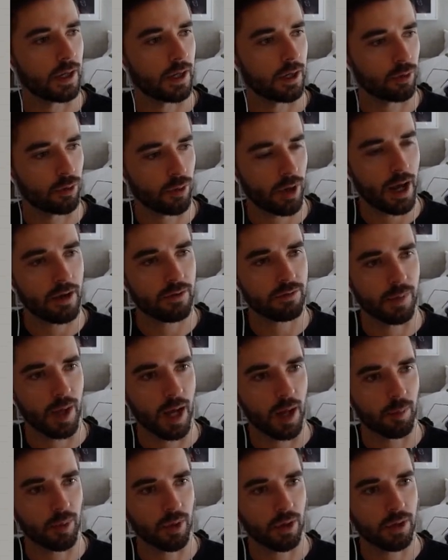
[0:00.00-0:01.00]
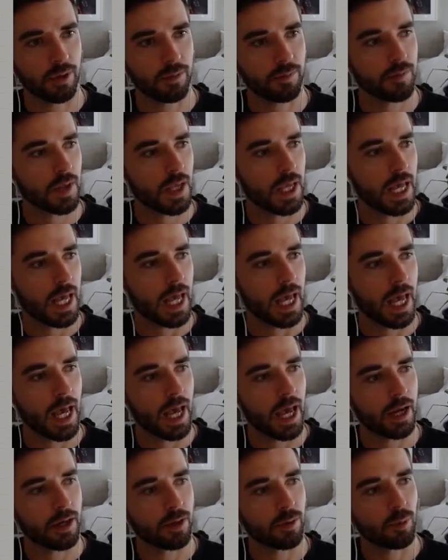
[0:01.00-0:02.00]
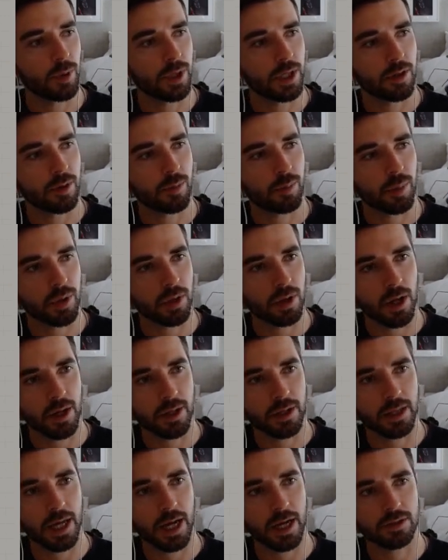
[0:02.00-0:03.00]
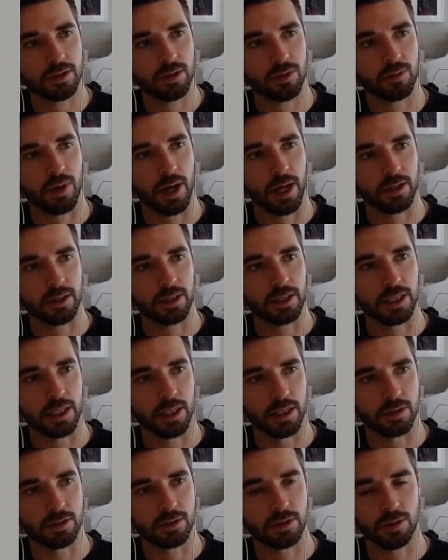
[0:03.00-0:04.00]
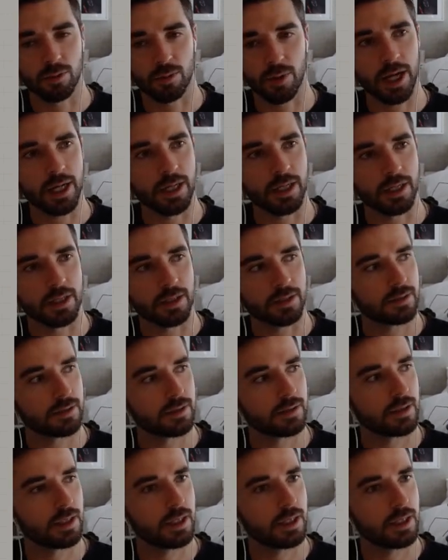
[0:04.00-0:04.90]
graph mapper, and we could plug that directly into radius.